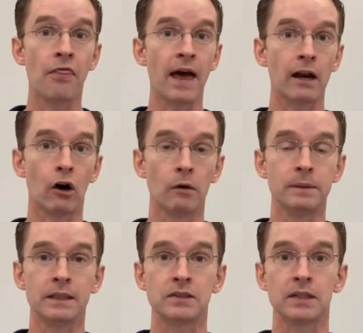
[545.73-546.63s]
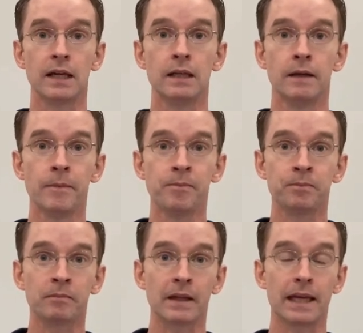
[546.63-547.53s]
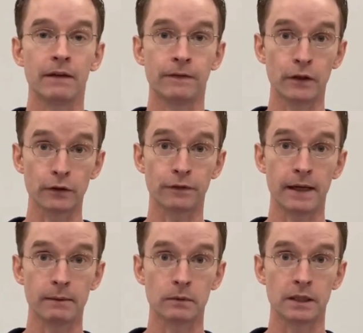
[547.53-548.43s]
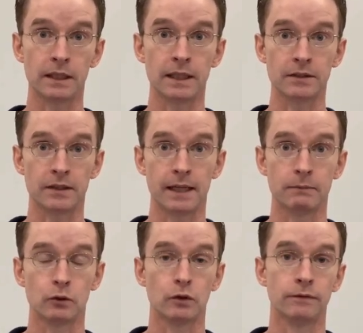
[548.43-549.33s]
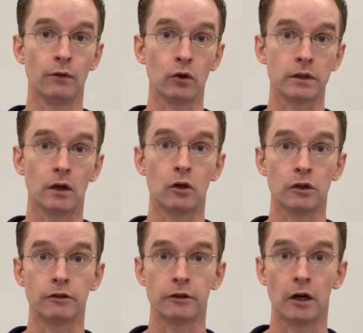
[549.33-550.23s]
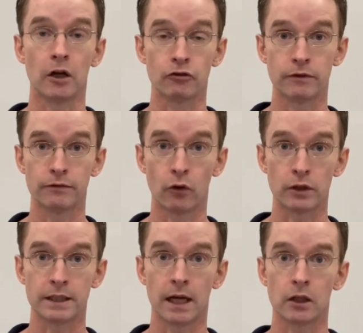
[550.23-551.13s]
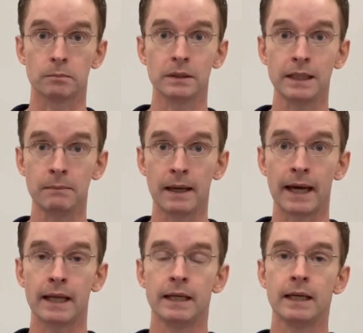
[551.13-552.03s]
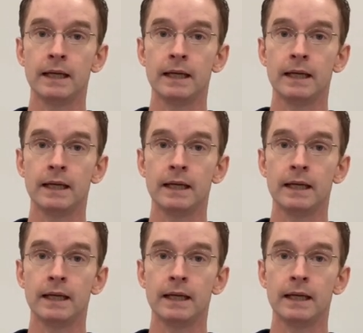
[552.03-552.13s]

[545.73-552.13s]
That all being said, if your family isn't able to afford a dollars $140 playmat,